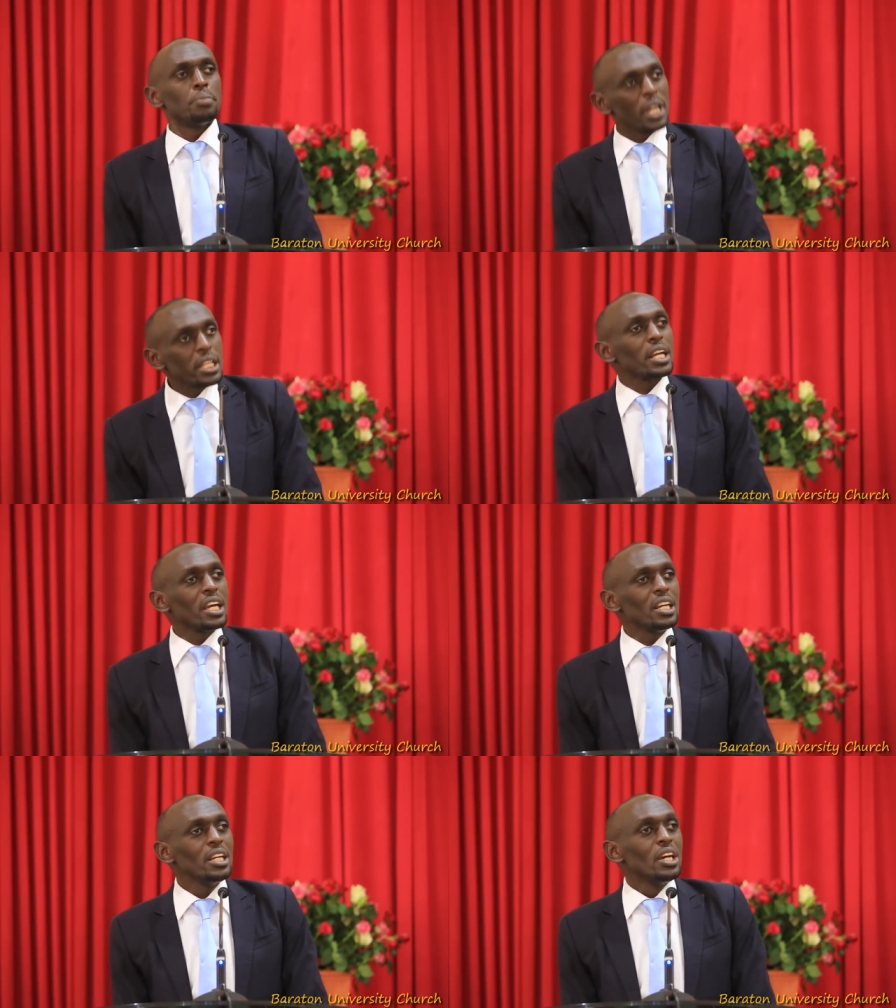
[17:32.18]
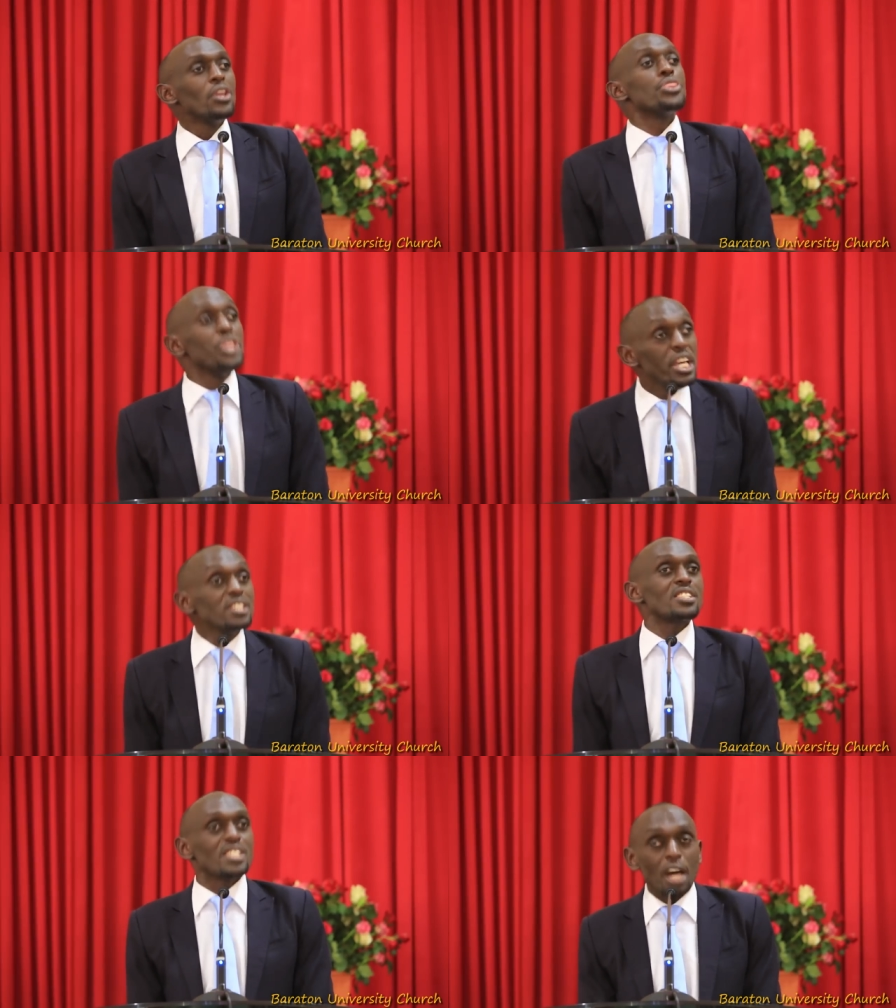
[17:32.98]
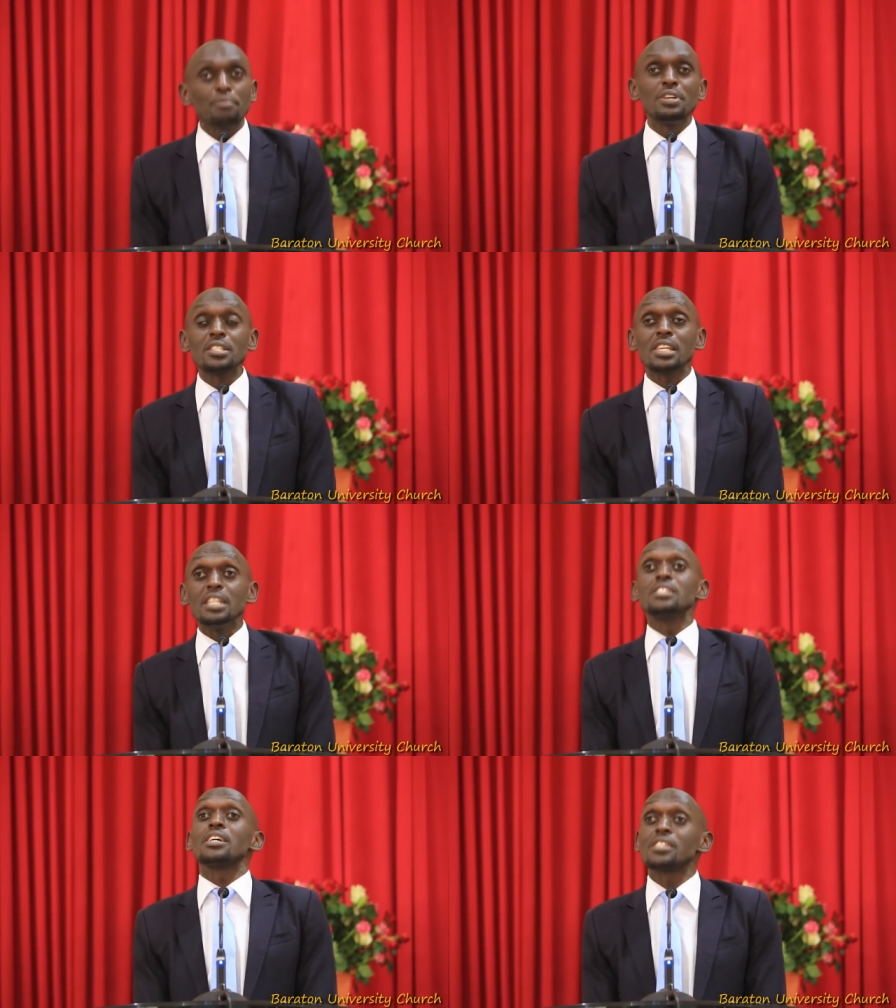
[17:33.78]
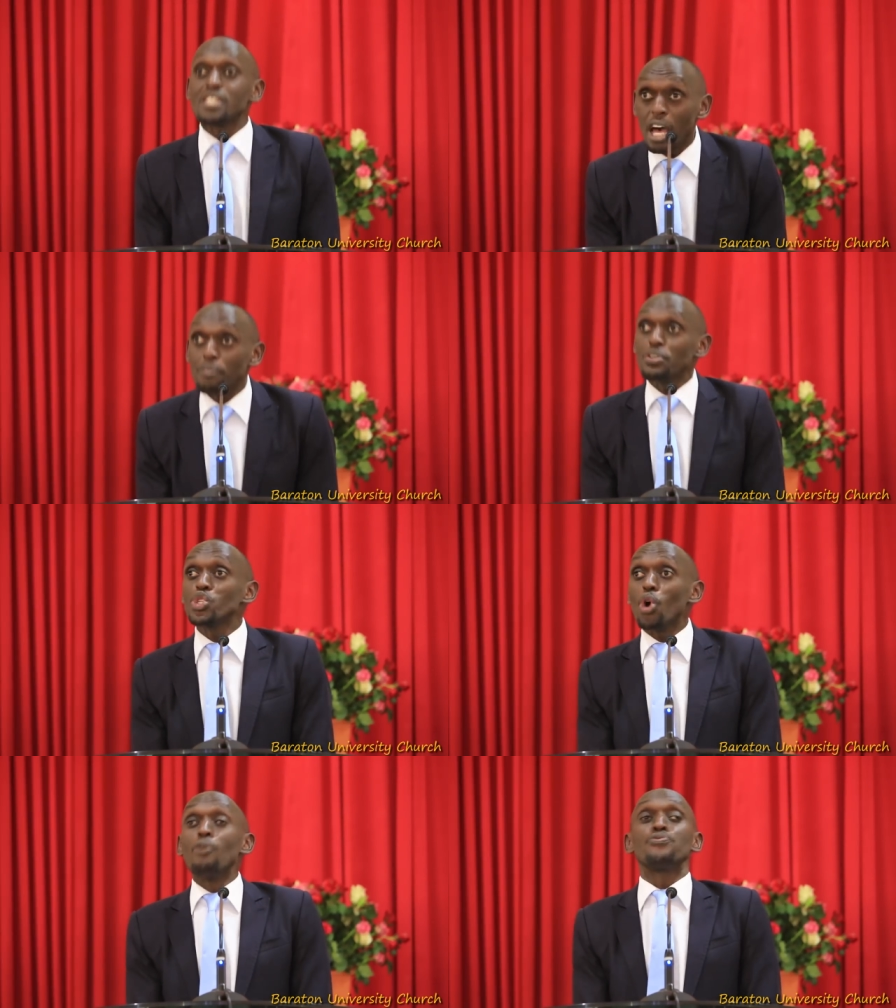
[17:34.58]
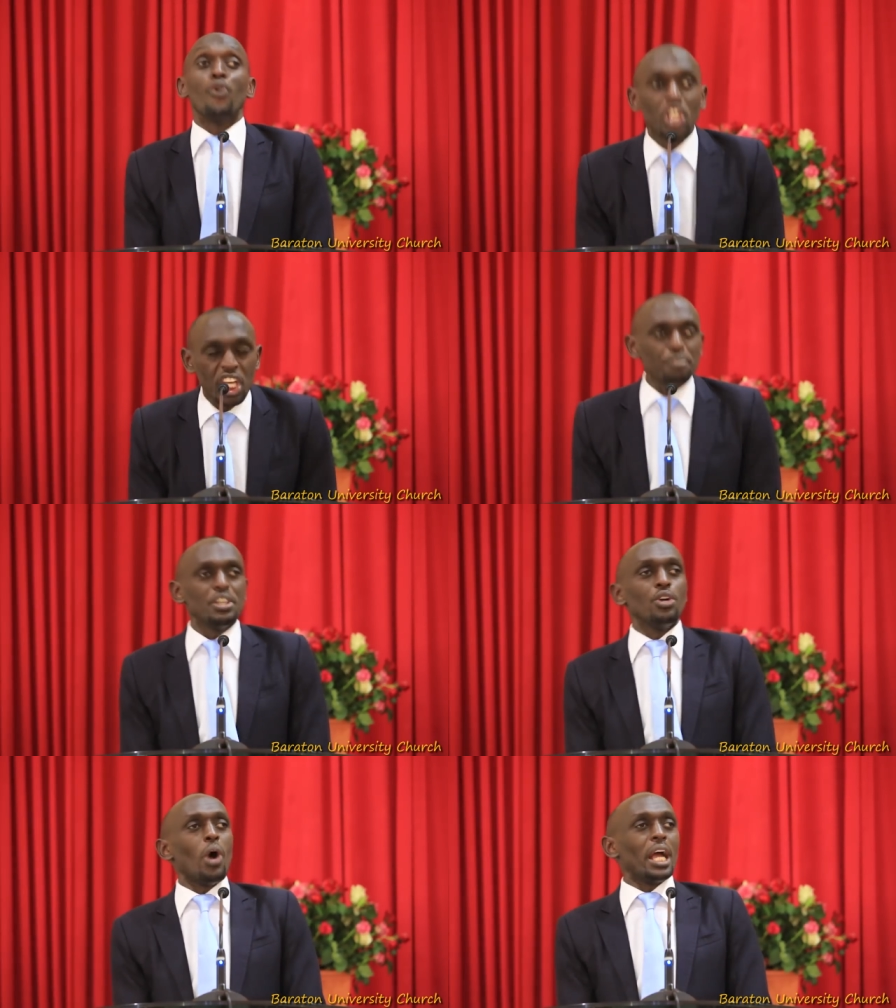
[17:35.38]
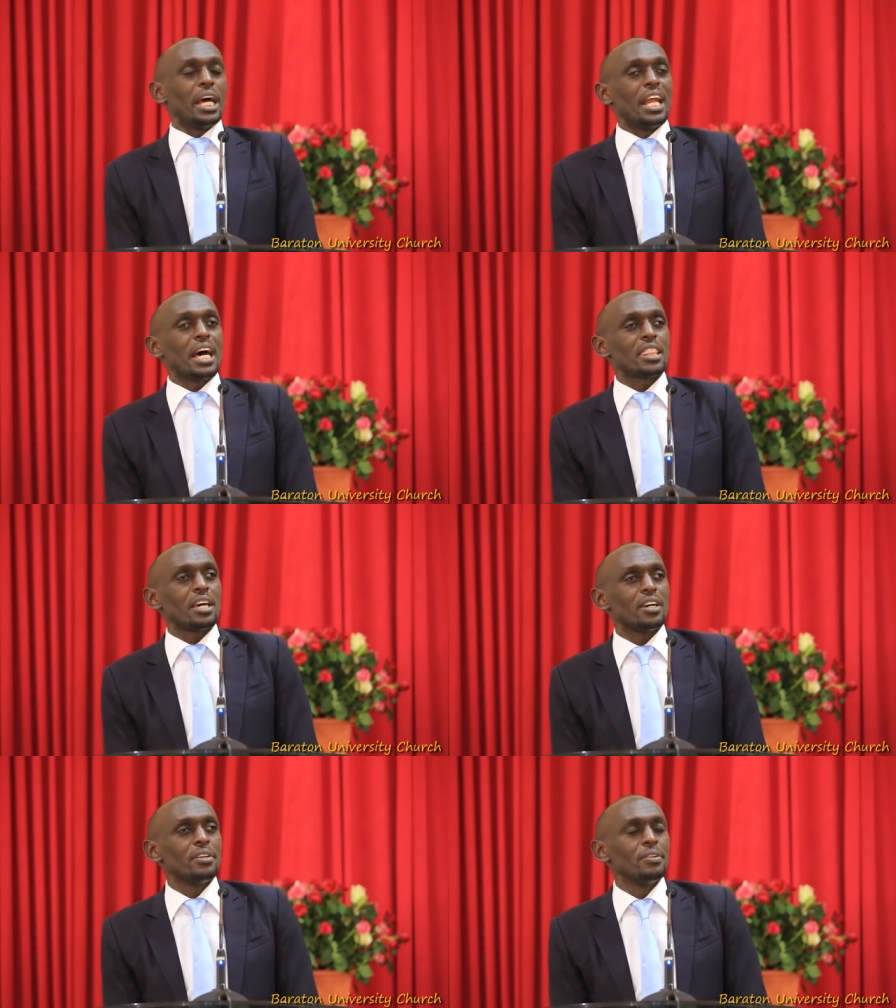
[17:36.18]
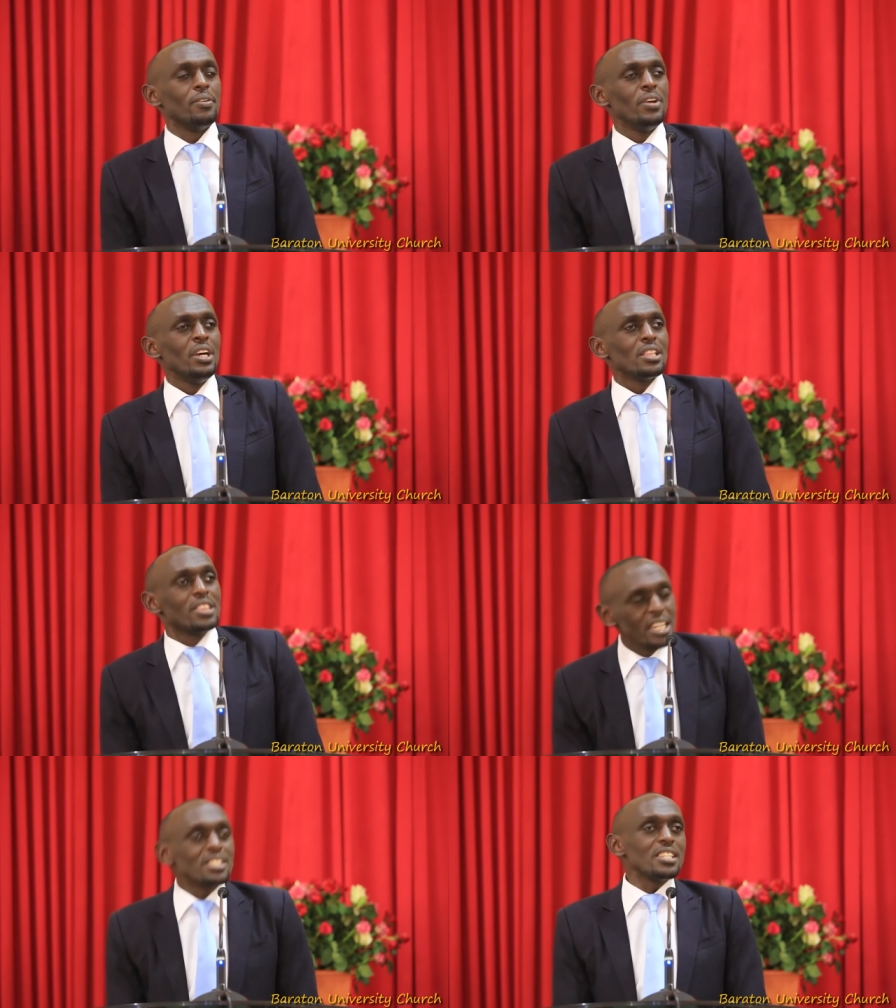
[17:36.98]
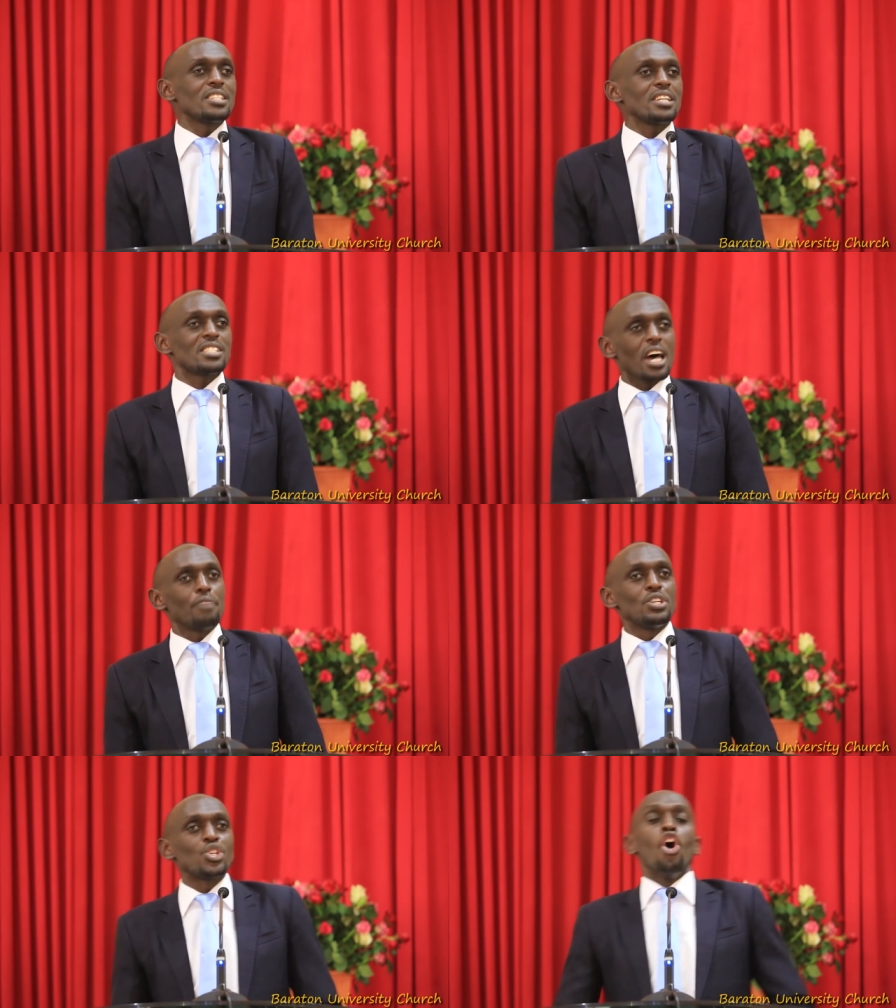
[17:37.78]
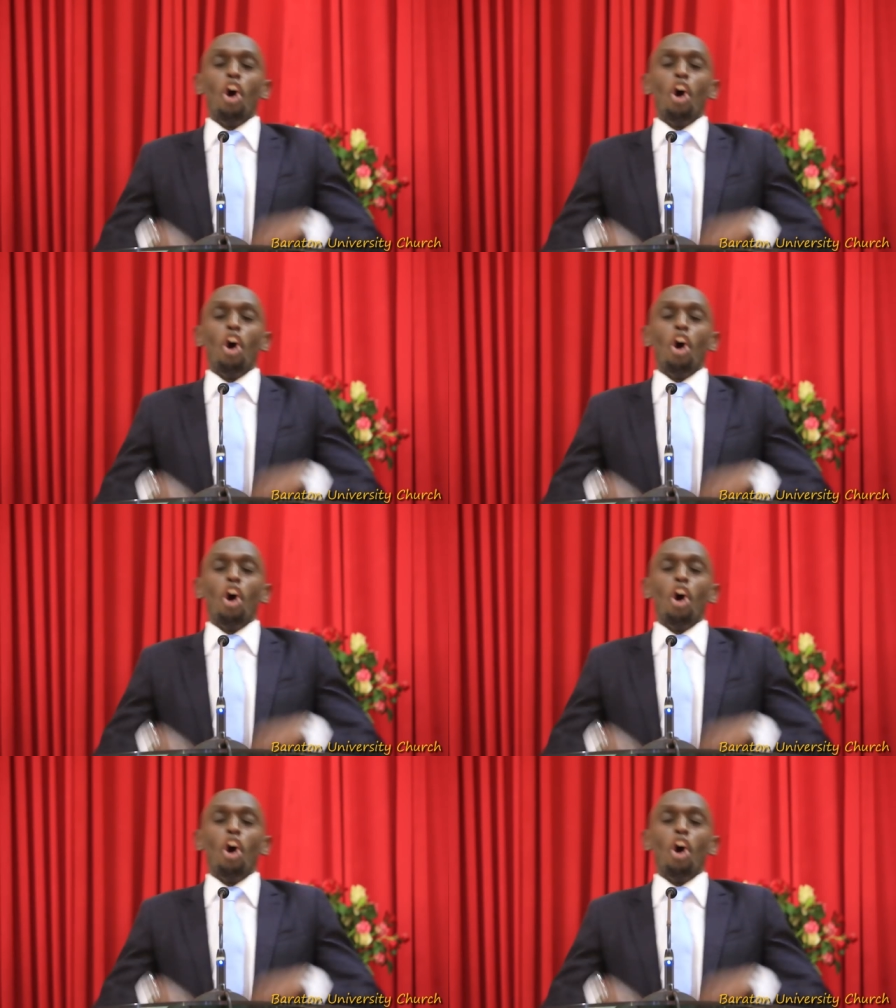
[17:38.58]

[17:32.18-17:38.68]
Brethren, this service is a service of forgiving one another. This is a service